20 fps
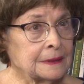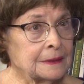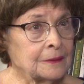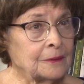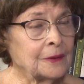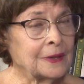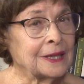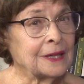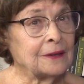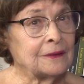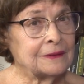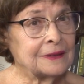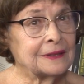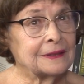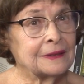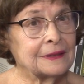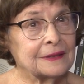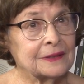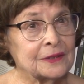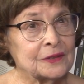Well,
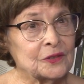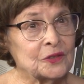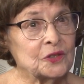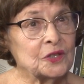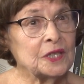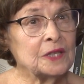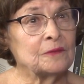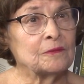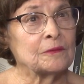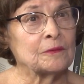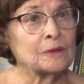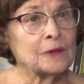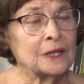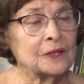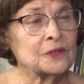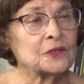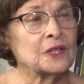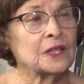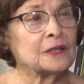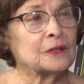she
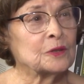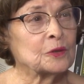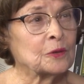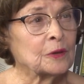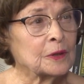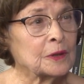runs into